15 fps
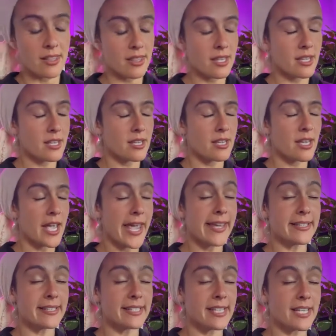the
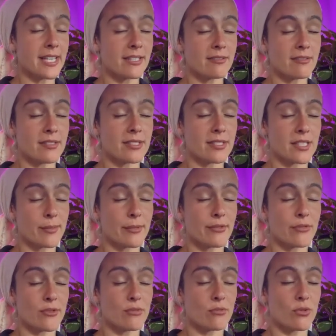18 is the number
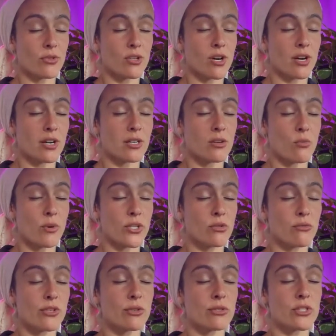for the moon card. When
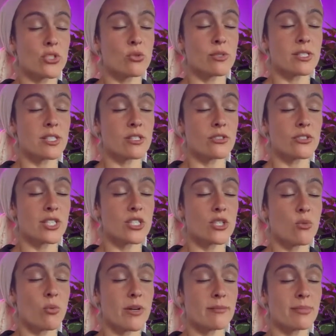you reduce it to a single
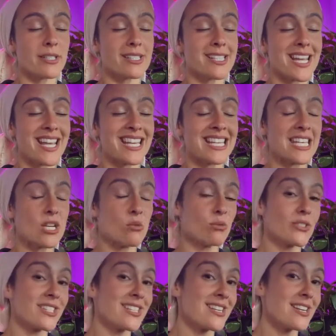digit, 1 plus 8
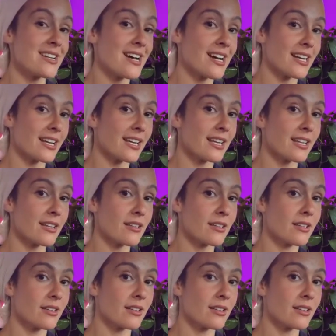equals 9.